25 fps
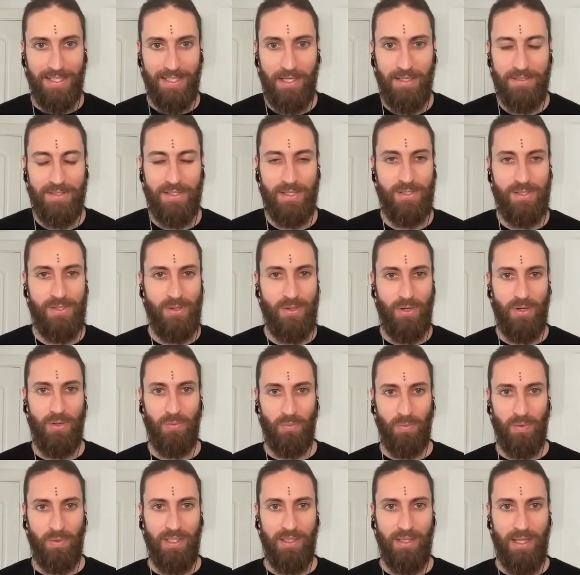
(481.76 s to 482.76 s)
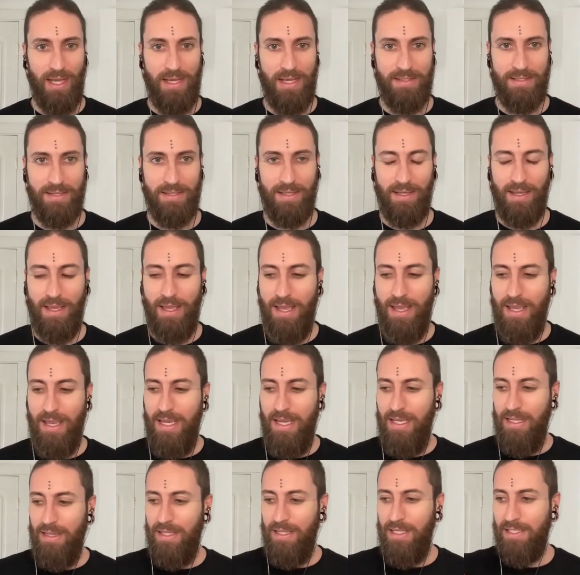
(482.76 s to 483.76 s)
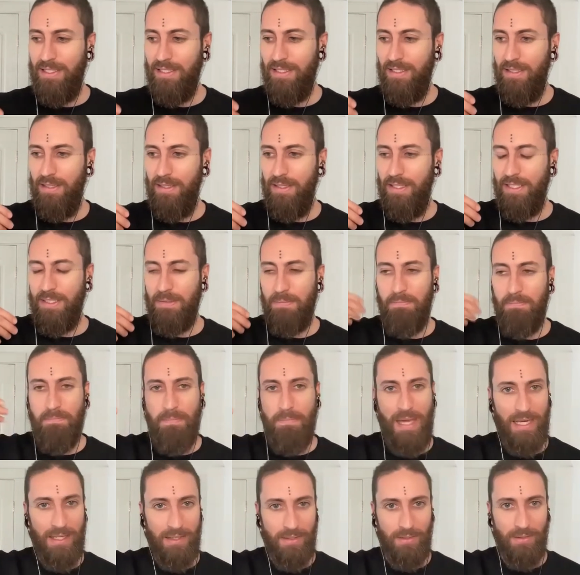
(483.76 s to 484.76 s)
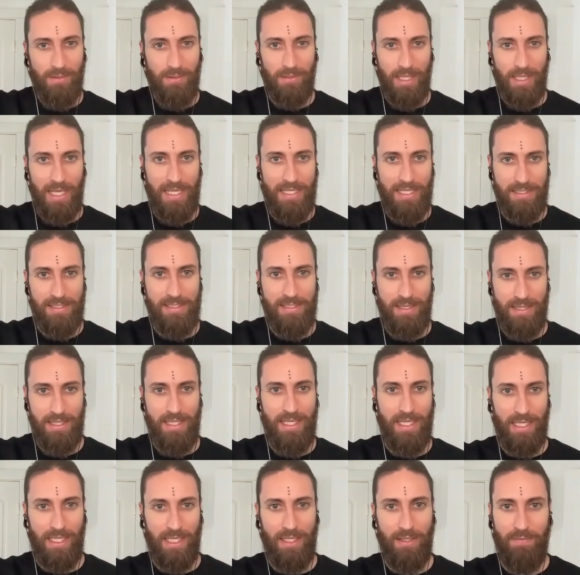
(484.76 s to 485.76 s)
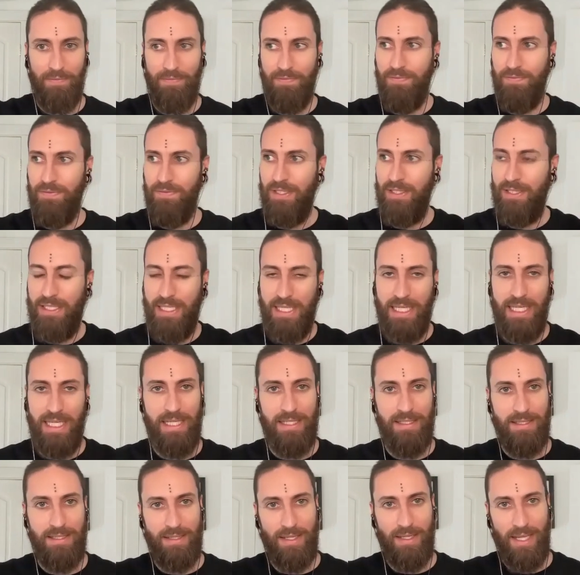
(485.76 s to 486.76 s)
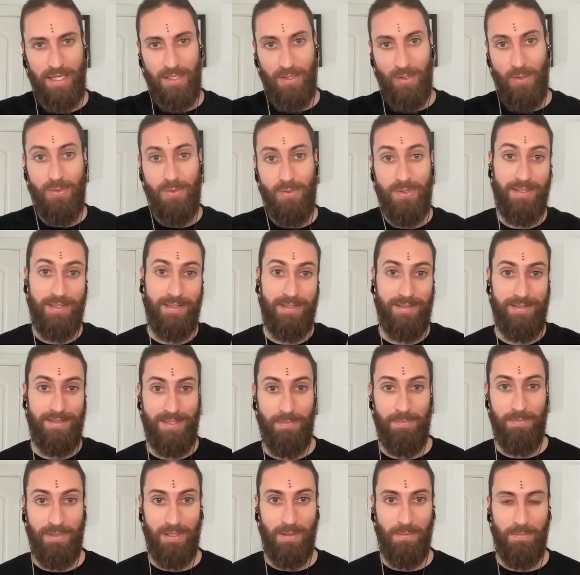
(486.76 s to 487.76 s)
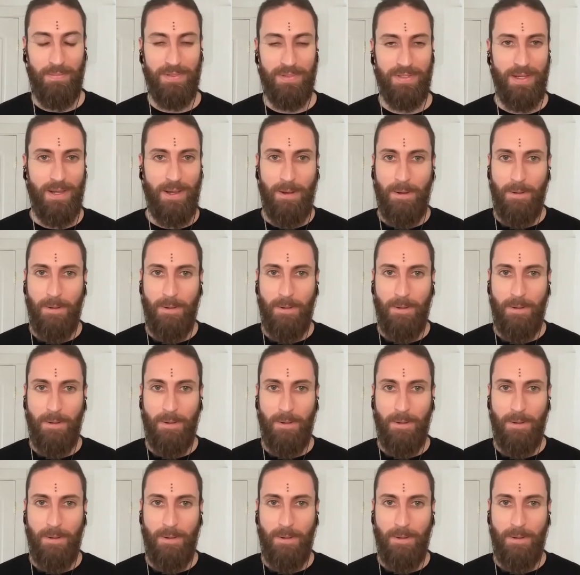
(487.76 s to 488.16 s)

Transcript: because I started realizing this medicalized thing of disease and diagnoses and symptoms.